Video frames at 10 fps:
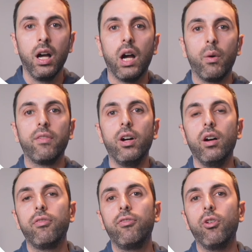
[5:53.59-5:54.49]
However,
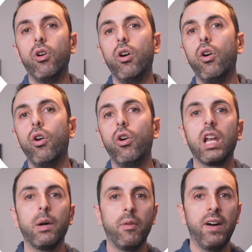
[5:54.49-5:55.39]
for all
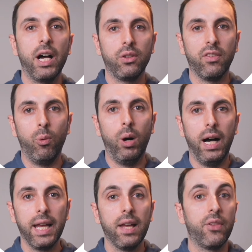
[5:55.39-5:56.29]
our values of y